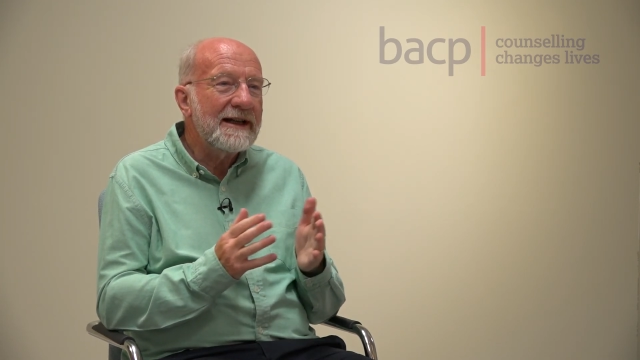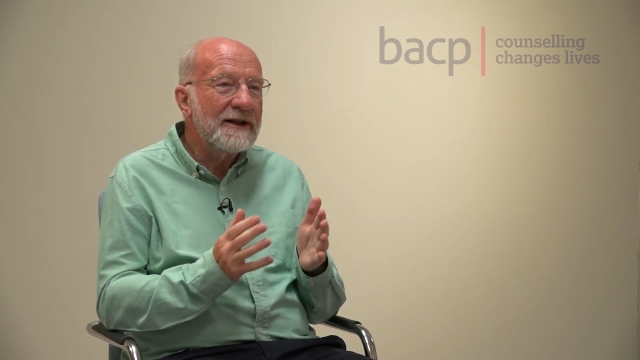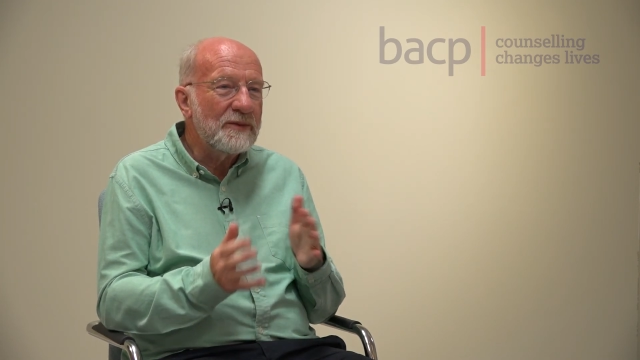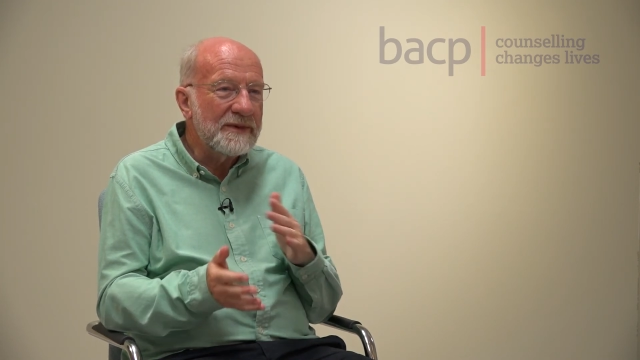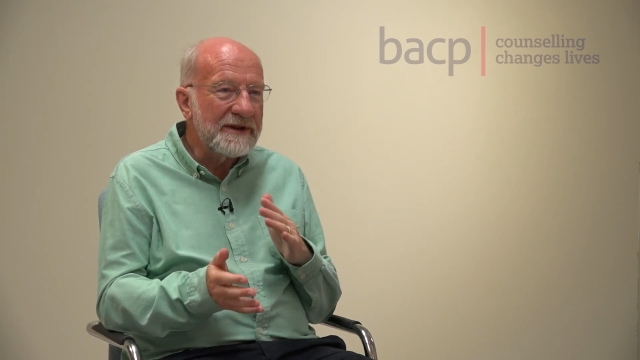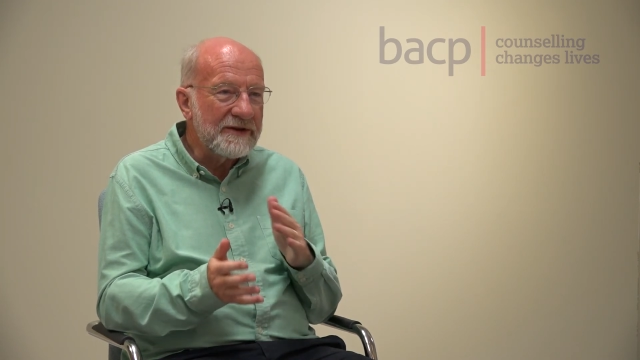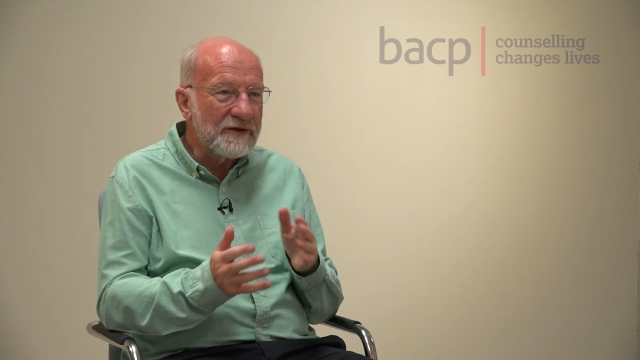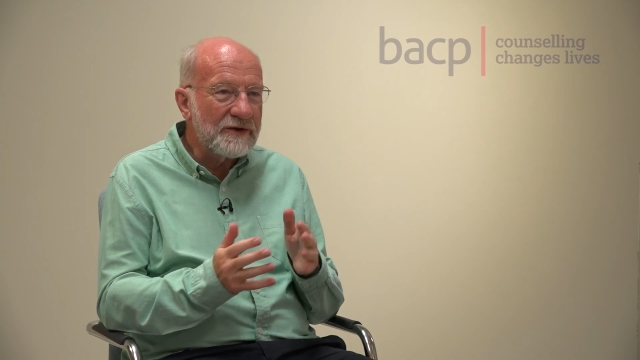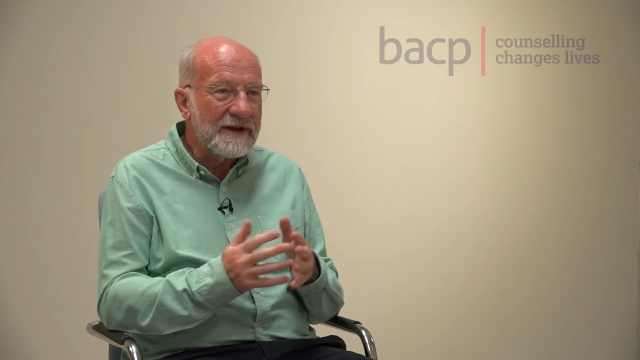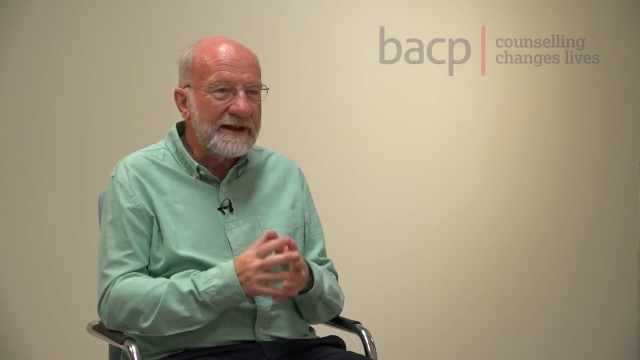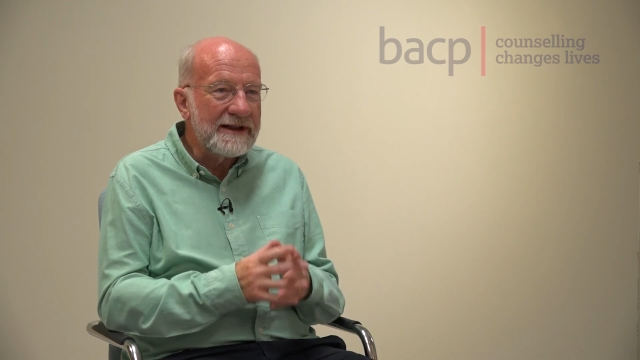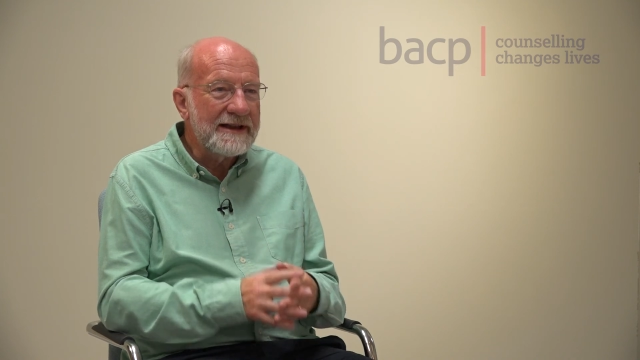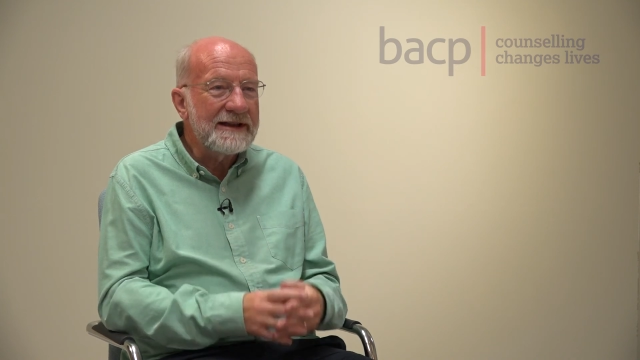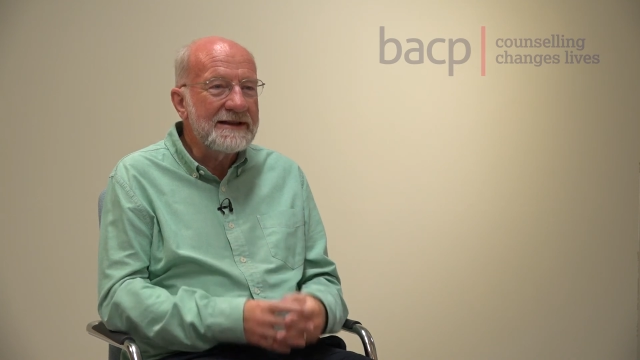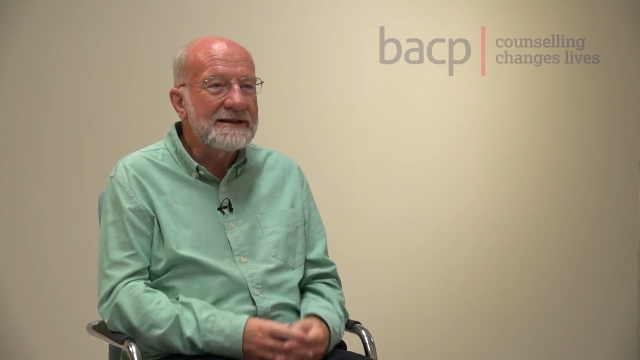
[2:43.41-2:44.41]
helping
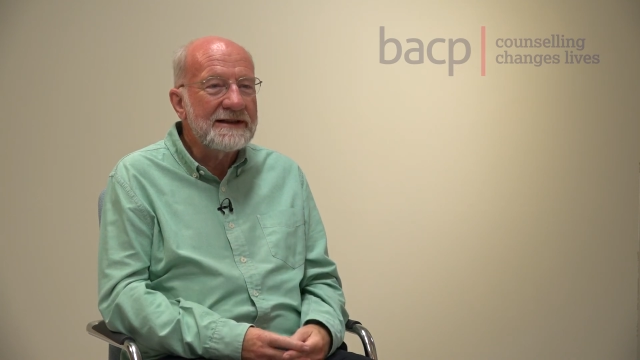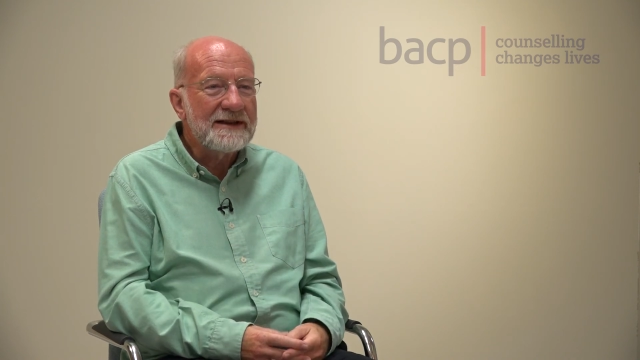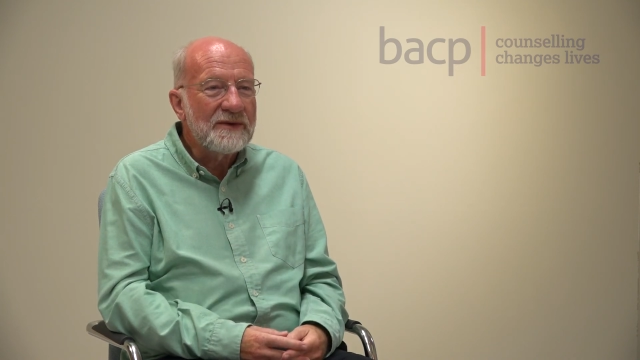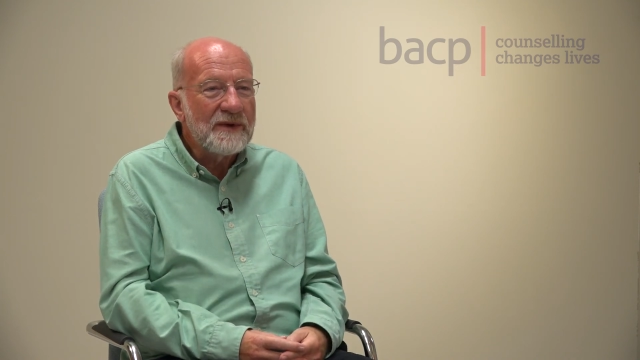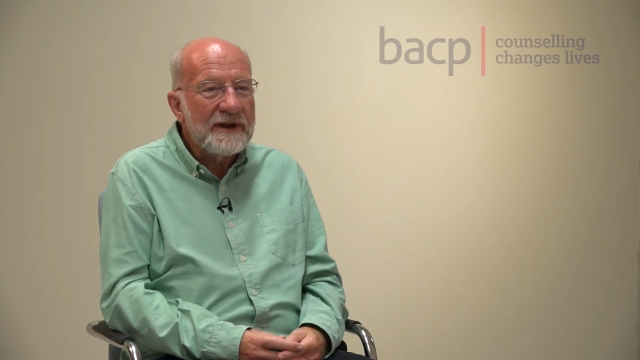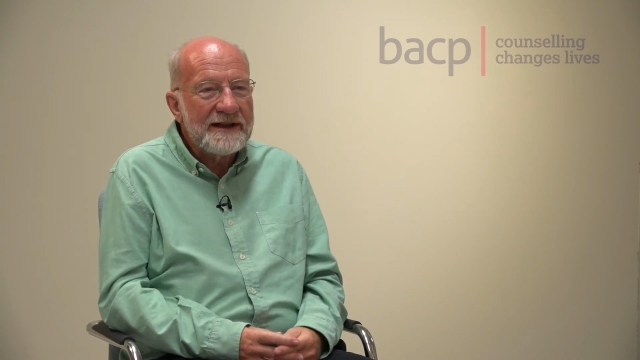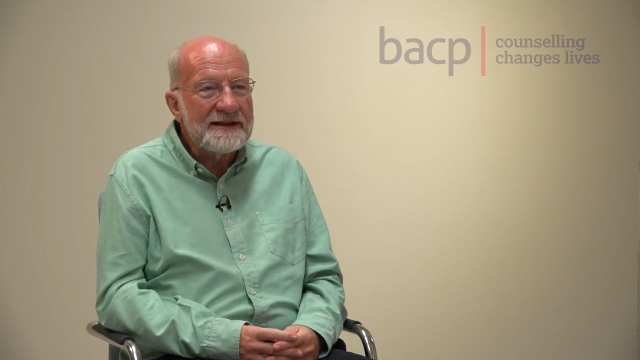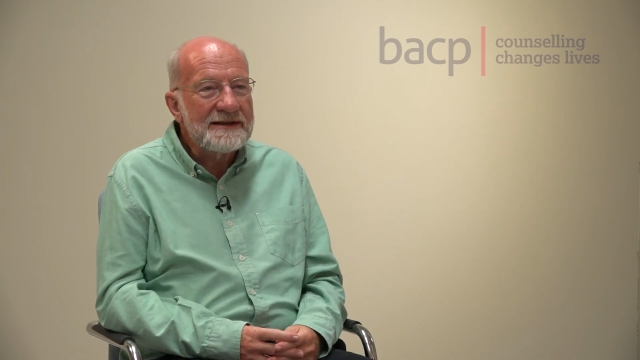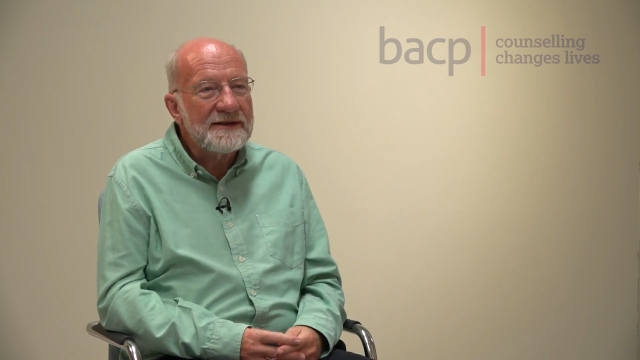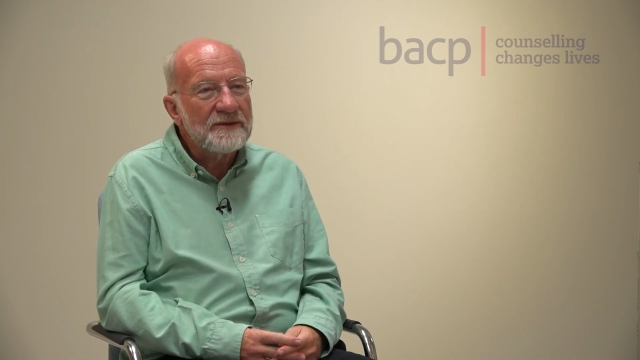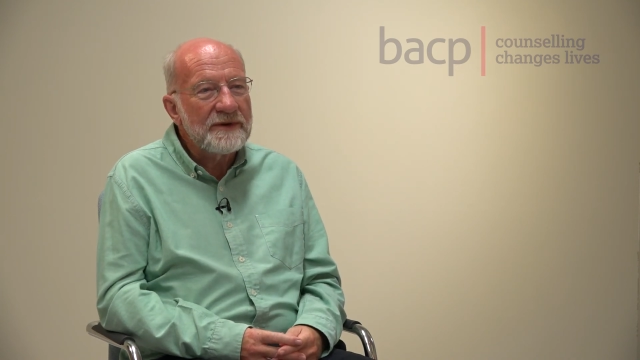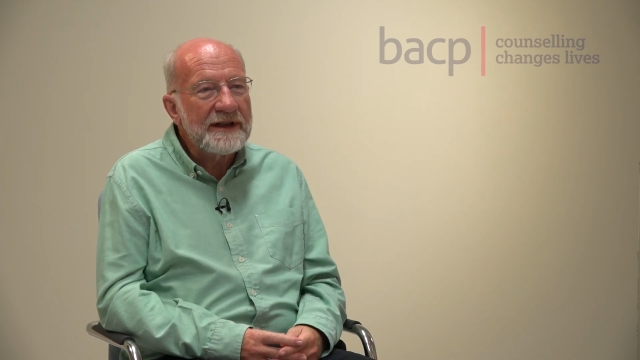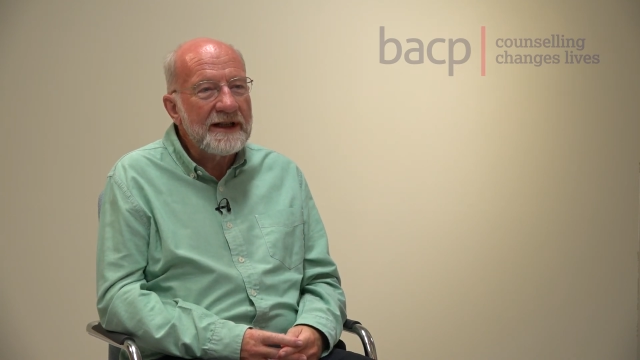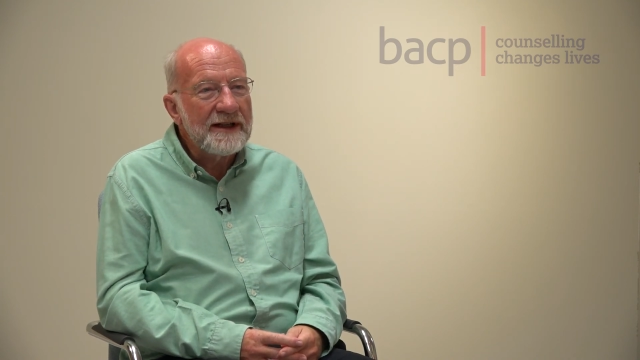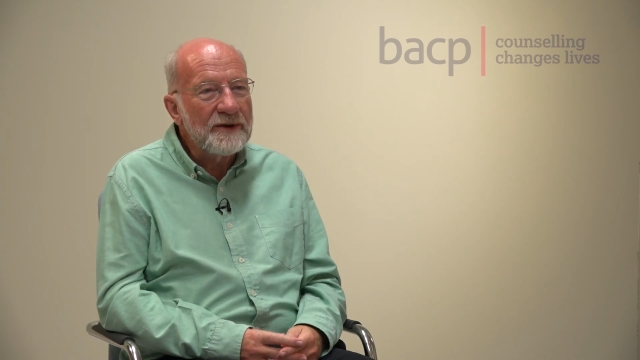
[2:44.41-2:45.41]
trainees in the ways that
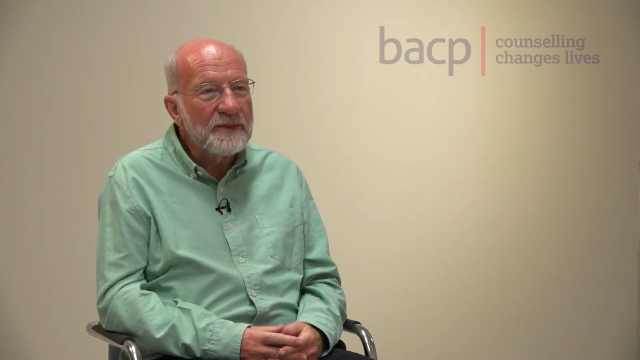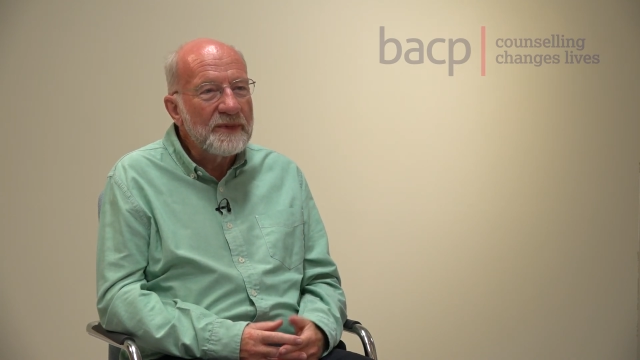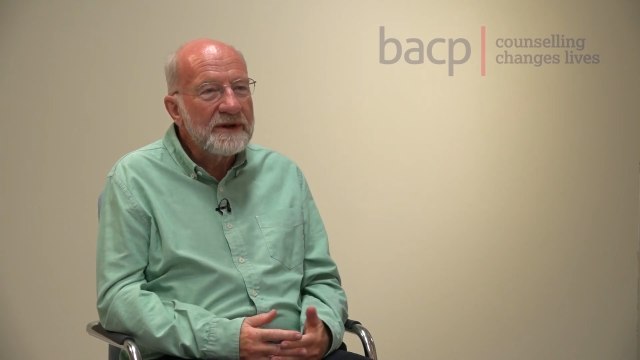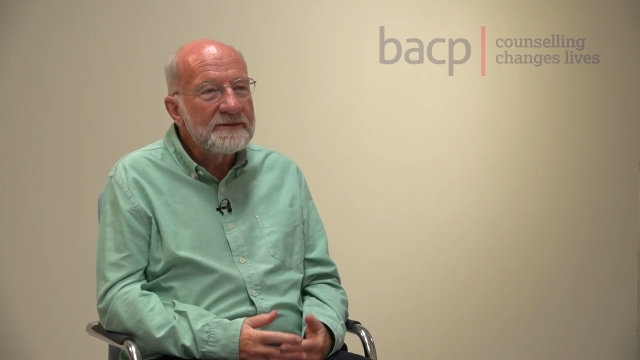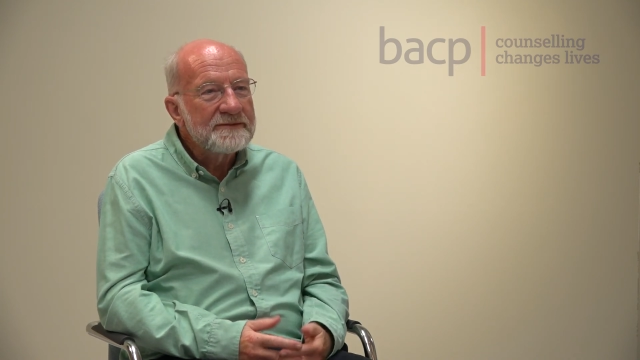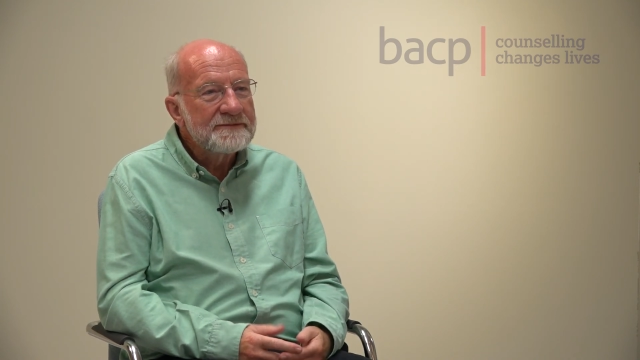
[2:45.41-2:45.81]
we hope.